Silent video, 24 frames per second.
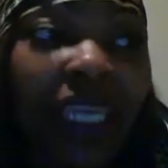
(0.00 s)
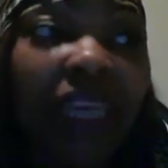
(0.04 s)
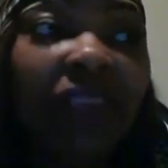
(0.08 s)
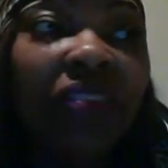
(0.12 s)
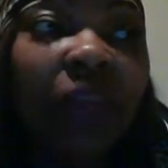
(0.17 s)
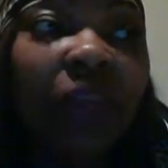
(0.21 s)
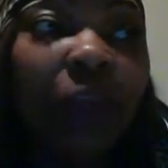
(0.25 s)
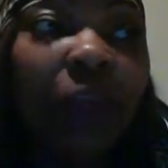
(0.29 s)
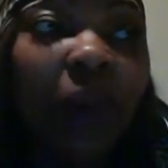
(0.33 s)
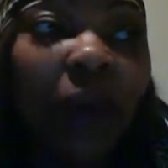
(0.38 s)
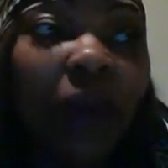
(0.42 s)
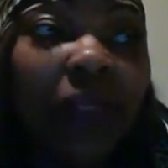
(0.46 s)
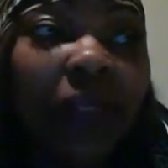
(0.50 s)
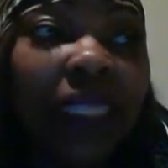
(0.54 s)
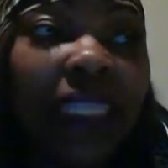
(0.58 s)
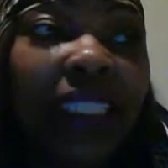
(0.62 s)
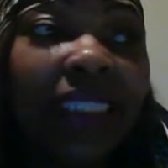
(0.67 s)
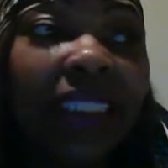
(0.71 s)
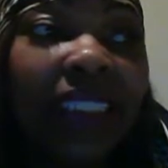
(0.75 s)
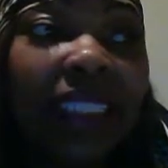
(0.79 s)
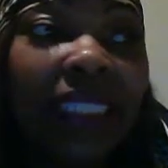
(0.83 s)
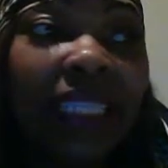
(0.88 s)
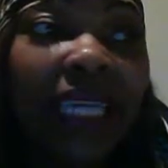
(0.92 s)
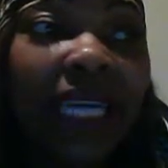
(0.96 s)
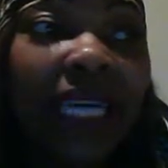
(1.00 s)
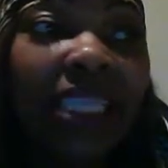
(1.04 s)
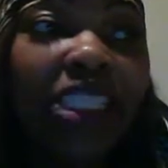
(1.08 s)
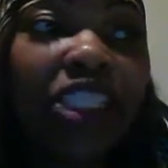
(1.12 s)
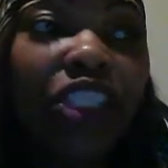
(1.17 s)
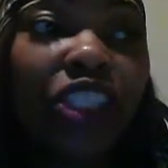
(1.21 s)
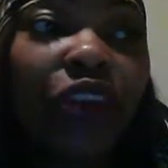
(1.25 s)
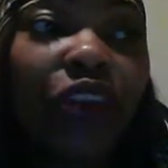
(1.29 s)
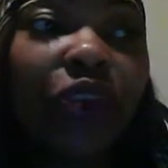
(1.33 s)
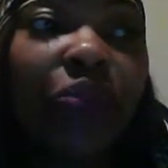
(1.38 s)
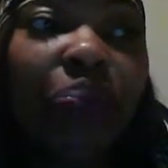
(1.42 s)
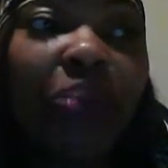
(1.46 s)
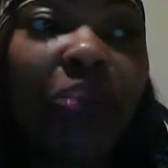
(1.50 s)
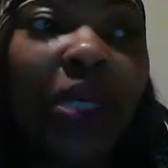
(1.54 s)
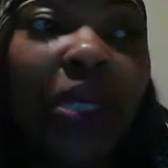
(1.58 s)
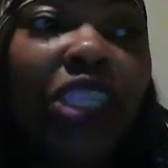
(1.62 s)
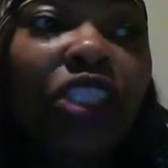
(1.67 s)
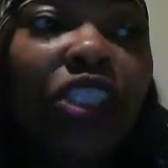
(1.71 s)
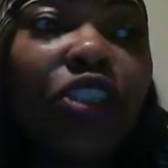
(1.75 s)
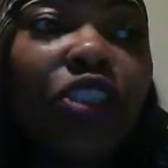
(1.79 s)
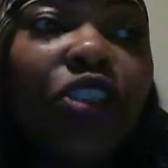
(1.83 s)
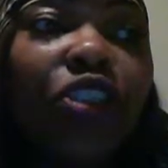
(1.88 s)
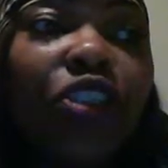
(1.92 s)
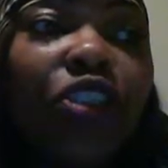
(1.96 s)
If the police select certain
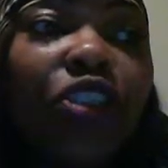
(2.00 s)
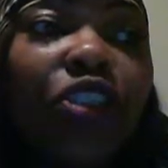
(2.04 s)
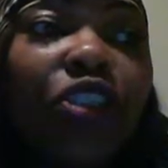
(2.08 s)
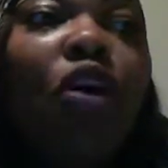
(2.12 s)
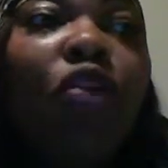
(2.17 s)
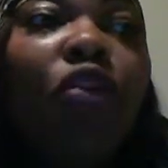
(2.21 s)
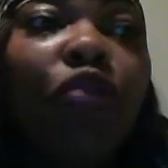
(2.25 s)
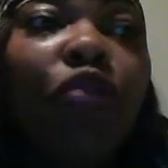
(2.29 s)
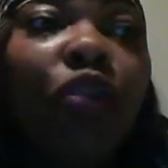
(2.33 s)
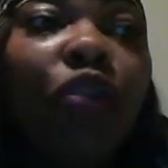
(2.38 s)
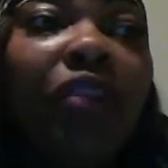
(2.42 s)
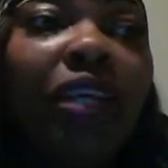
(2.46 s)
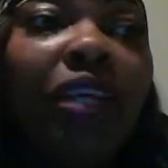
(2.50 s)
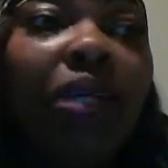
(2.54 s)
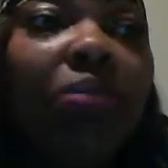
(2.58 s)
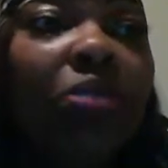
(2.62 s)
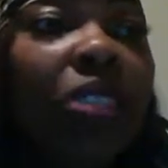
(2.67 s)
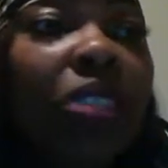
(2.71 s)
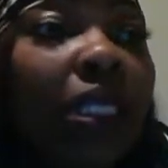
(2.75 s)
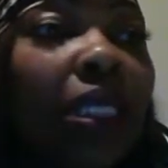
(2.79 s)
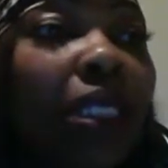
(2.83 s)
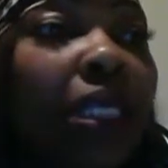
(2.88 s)
pictures for them to